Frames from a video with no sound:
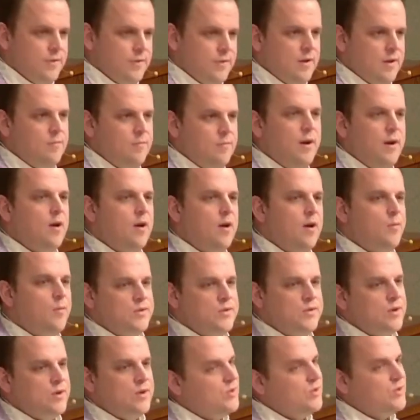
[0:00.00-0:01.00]
Parables
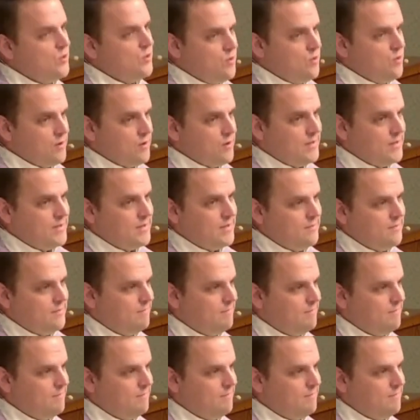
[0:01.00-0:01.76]
are stories.